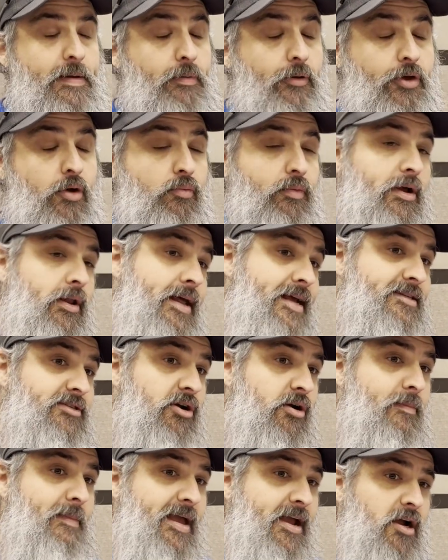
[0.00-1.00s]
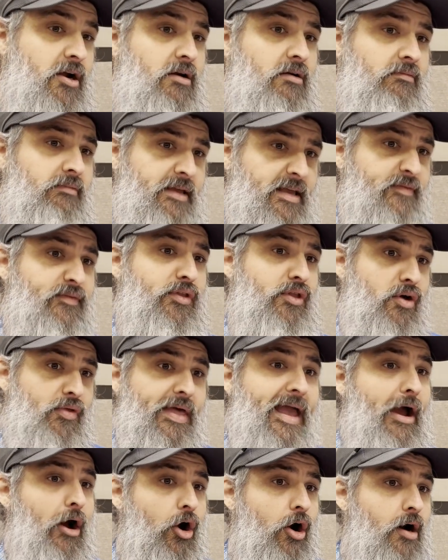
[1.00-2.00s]
people don't realize they're a maker, even though
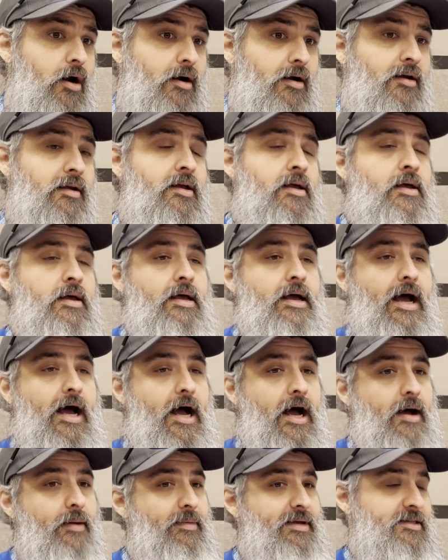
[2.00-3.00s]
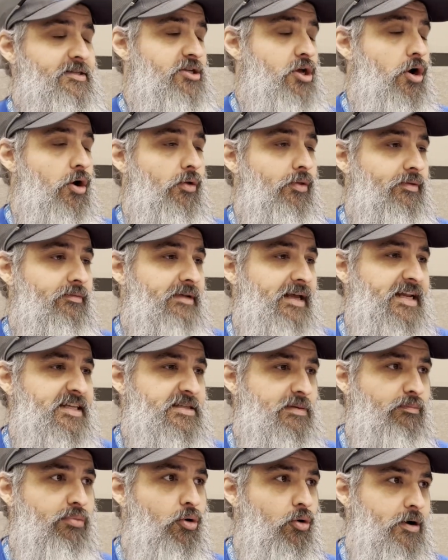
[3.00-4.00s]
they are. Um, and so it's
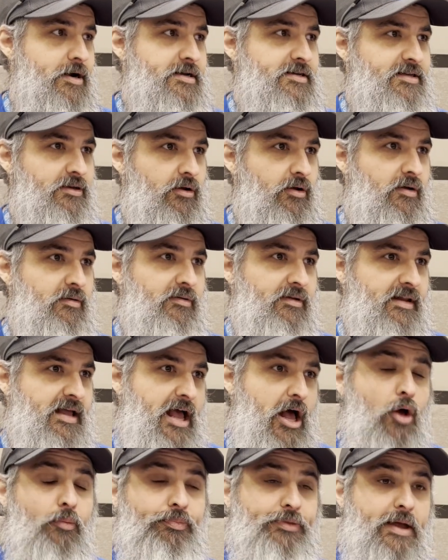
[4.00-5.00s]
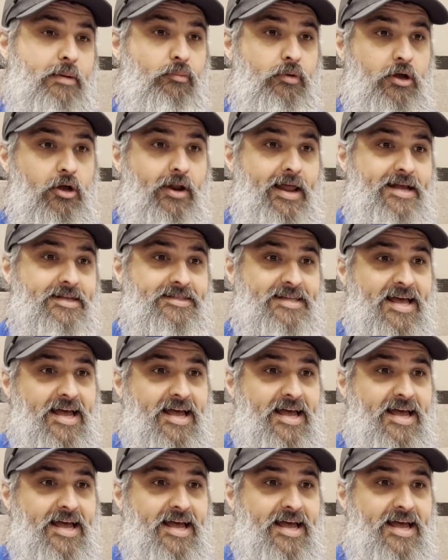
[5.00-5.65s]
important to help them realize